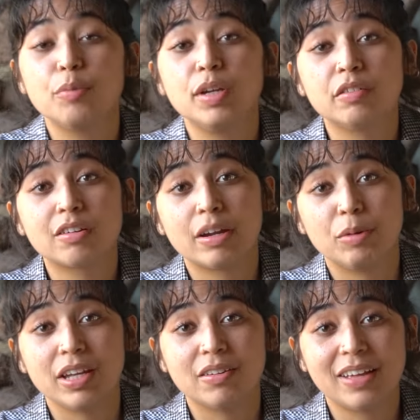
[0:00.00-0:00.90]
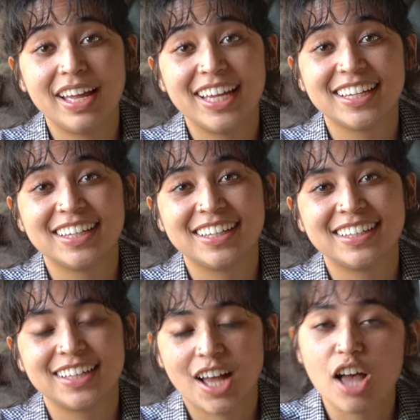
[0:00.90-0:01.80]
hope you have a great week, okay?
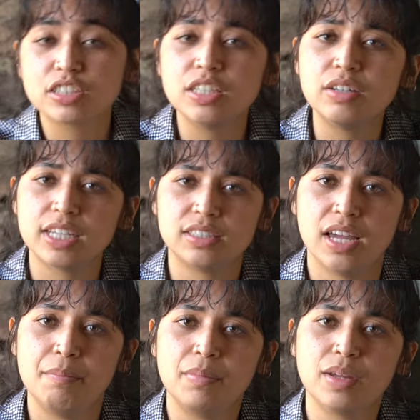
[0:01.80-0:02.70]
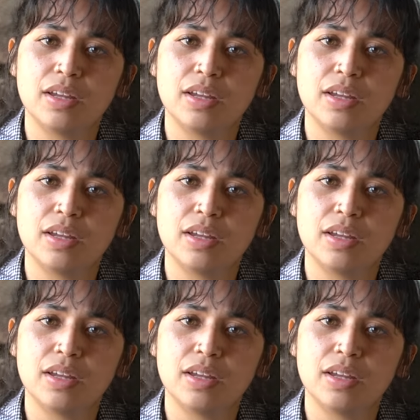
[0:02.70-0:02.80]
I'll see you next time.